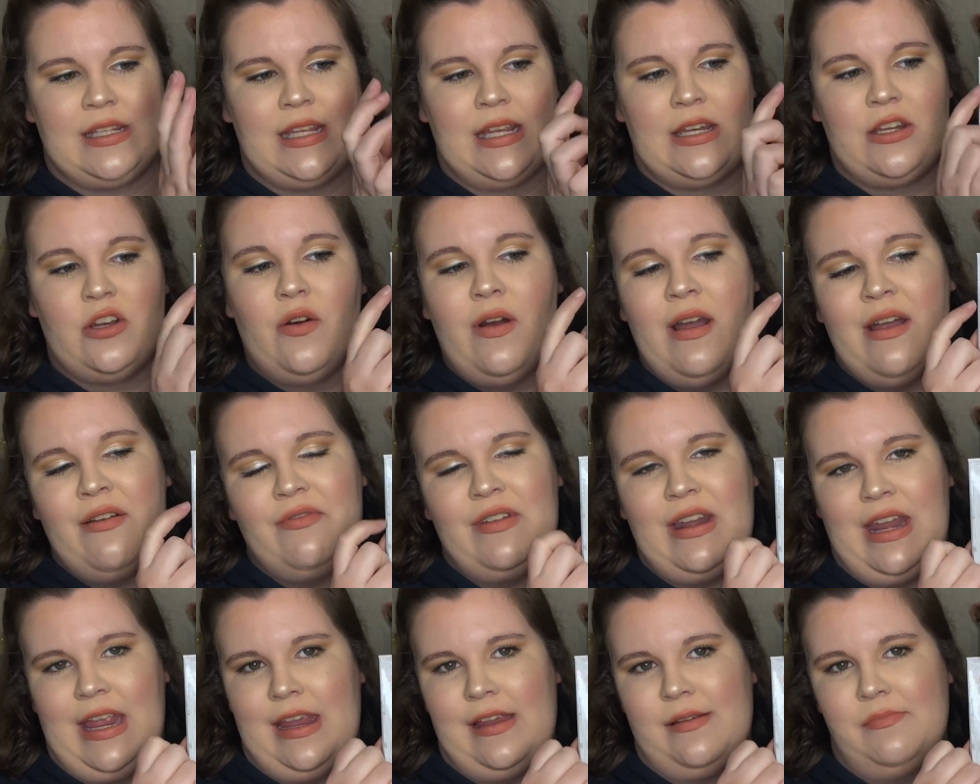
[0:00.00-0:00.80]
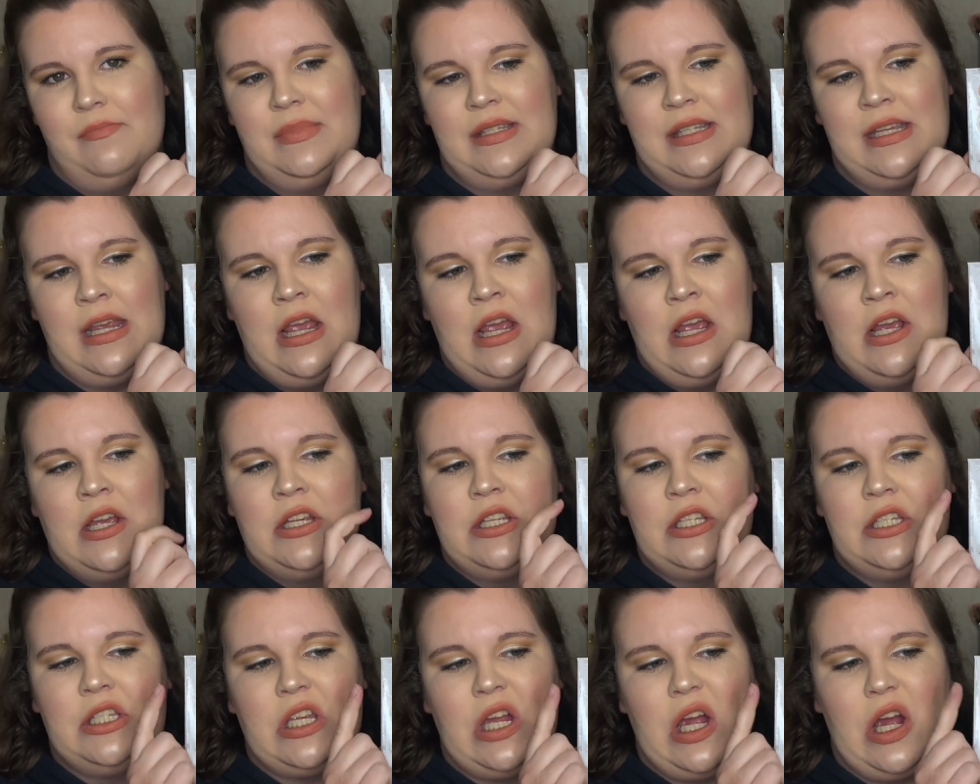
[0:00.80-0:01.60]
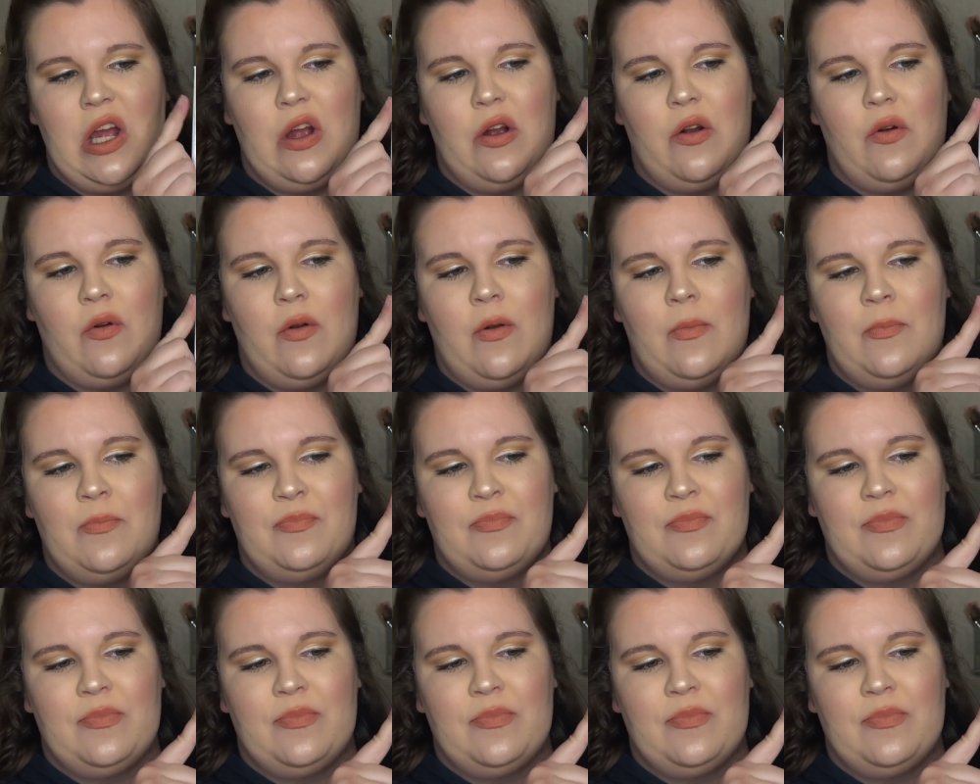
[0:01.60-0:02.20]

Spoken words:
They don't have names, so